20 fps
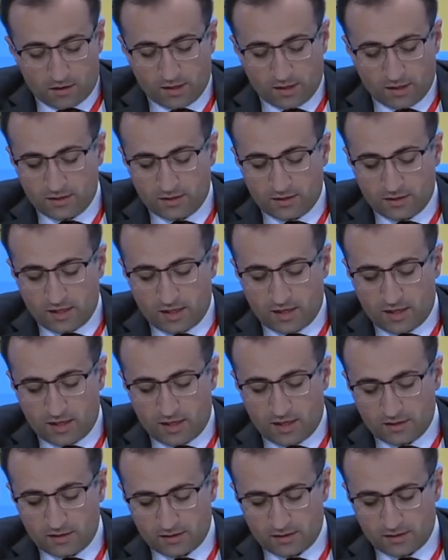these
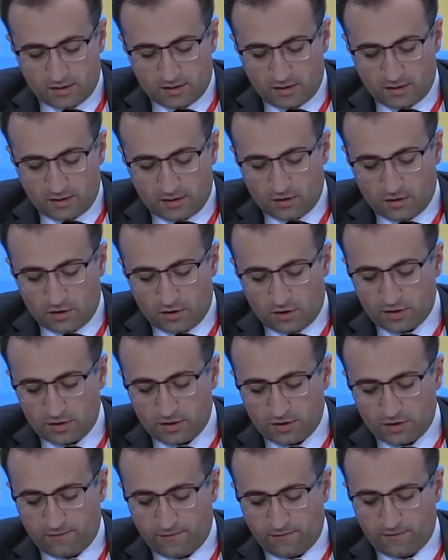years, lots
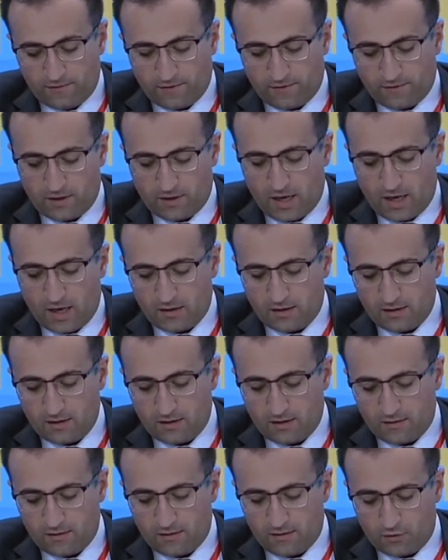of
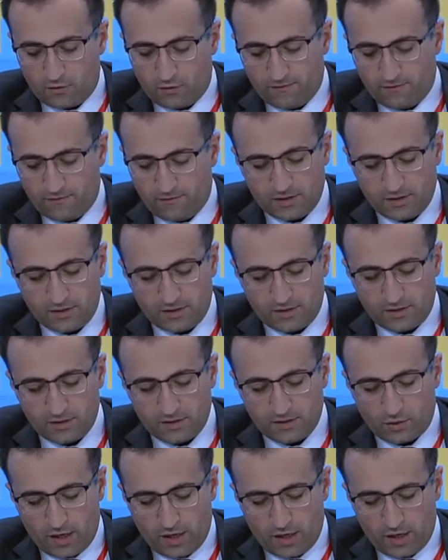rural facilities were
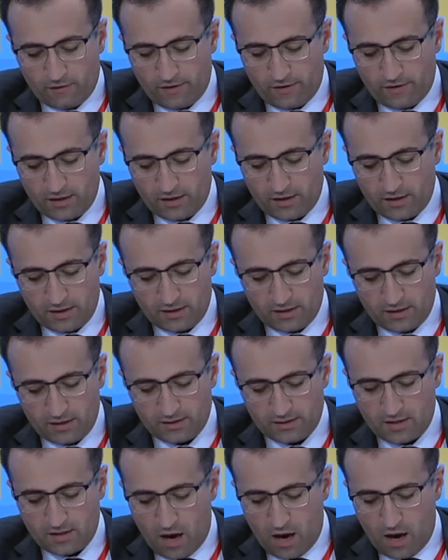renovated, and
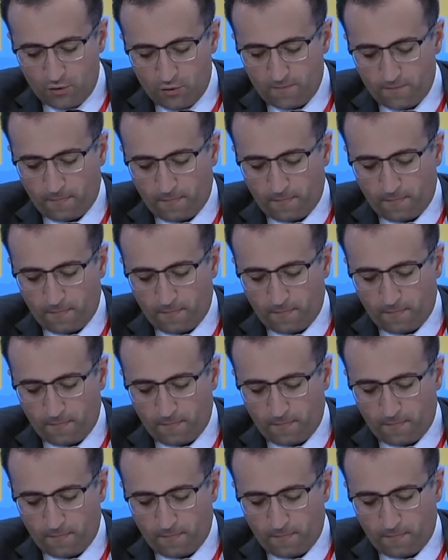now